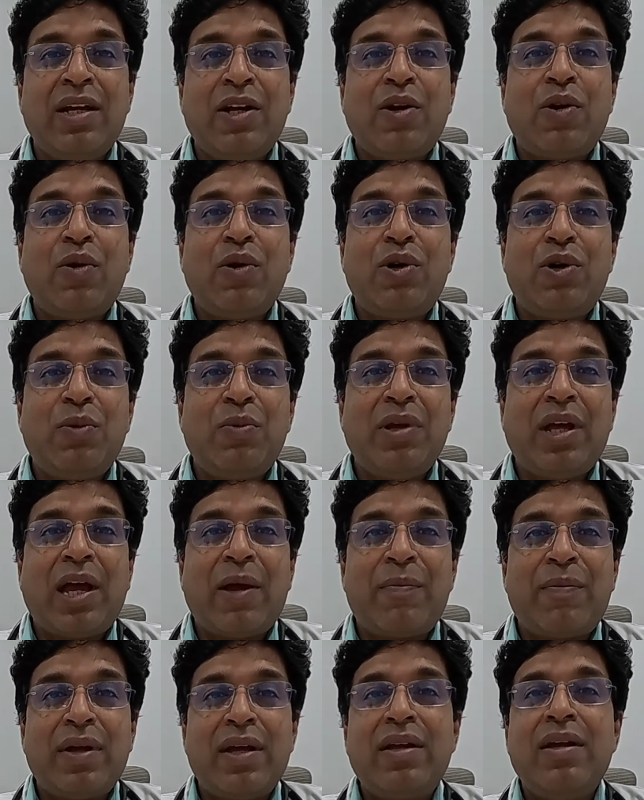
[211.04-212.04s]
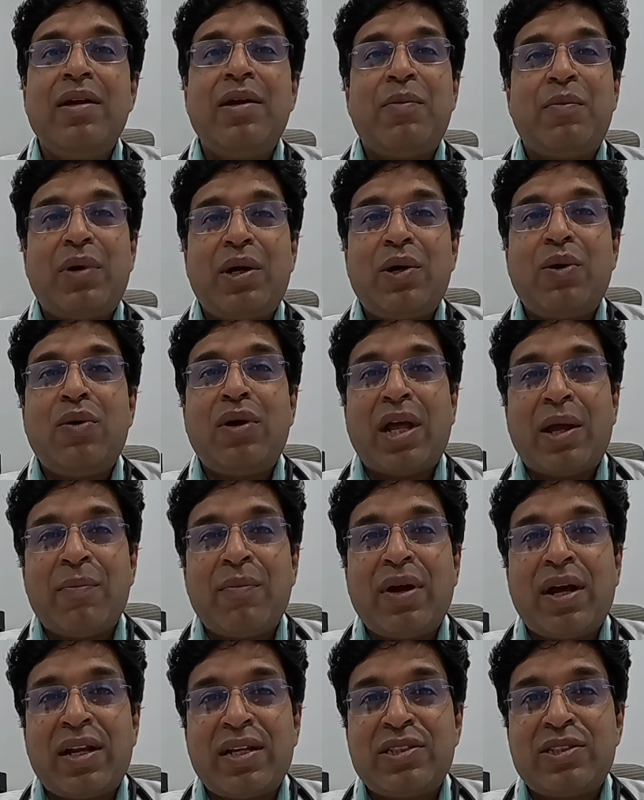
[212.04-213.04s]
good to be happy, but don't
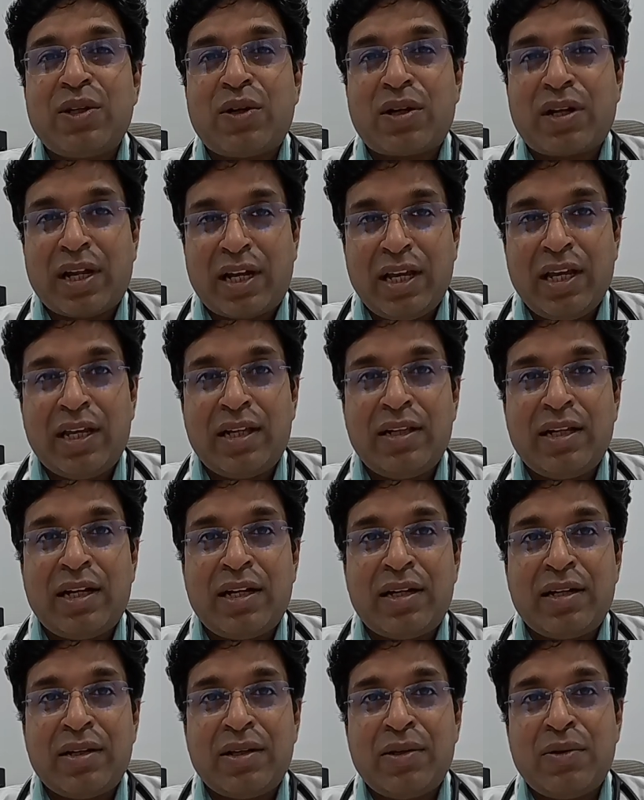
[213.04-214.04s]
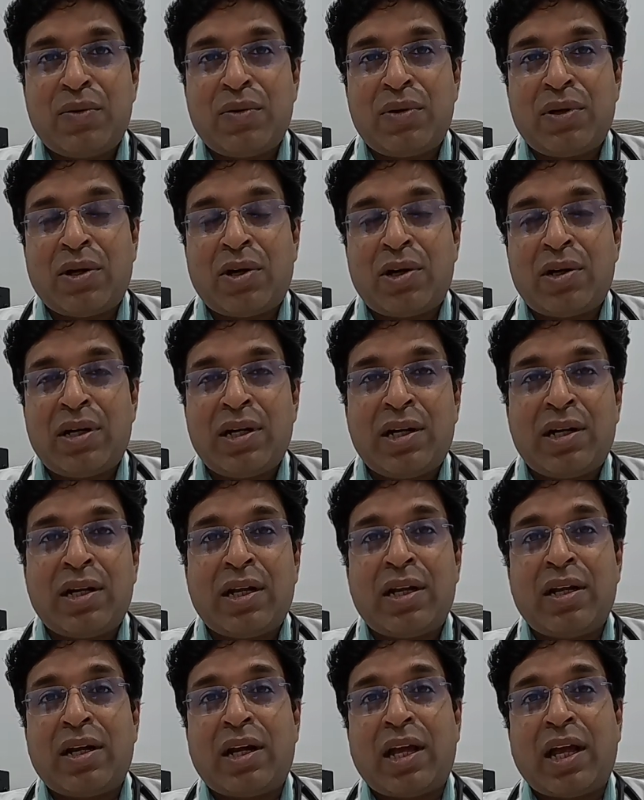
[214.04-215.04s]
embarrass your colleague that you could not done
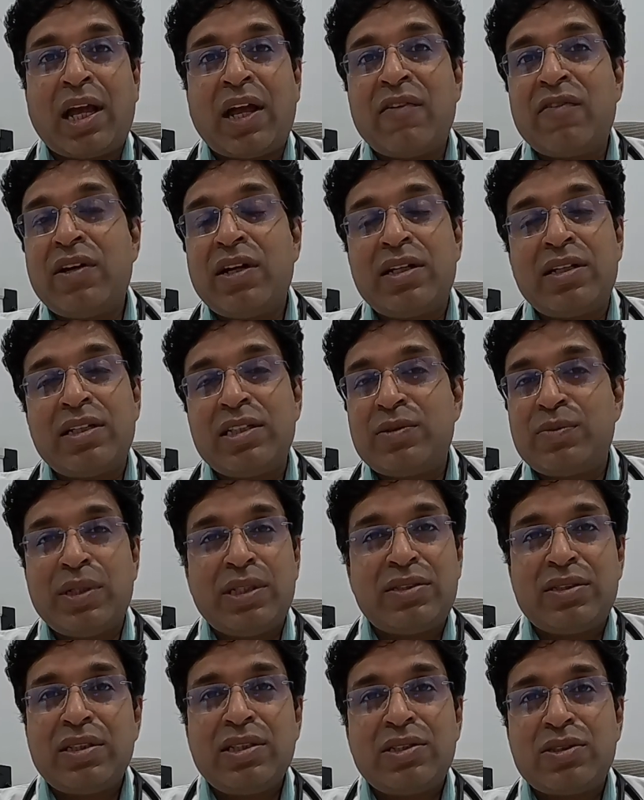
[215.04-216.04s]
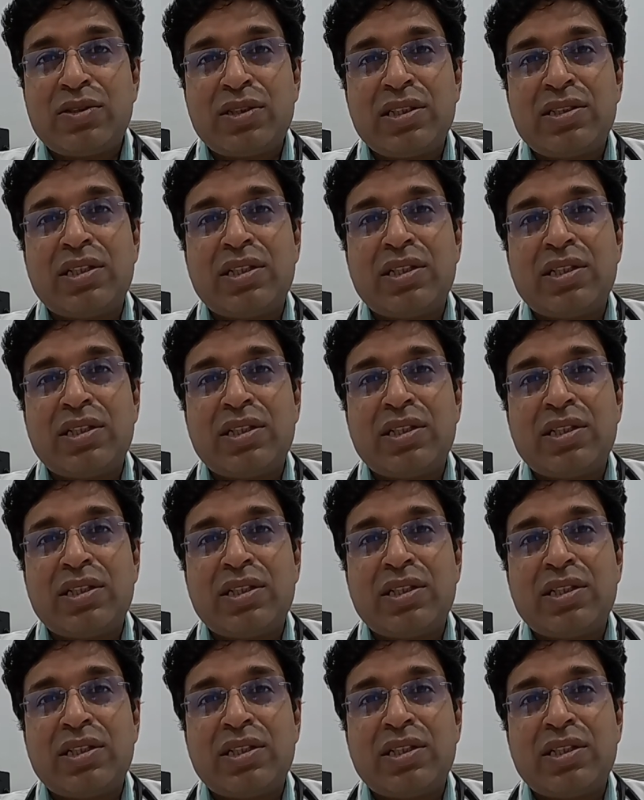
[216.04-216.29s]
and I have done this patient.